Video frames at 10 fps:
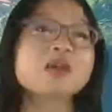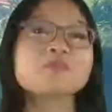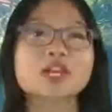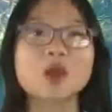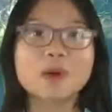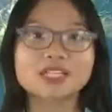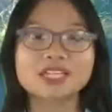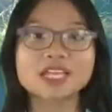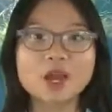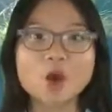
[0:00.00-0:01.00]
light
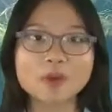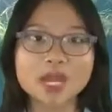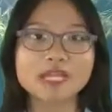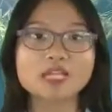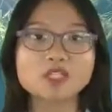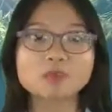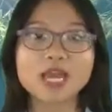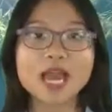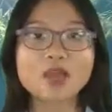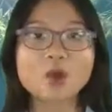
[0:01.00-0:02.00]
dumbbells or a
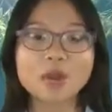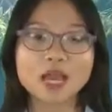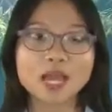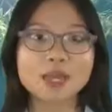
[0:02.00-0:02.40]
resistance band.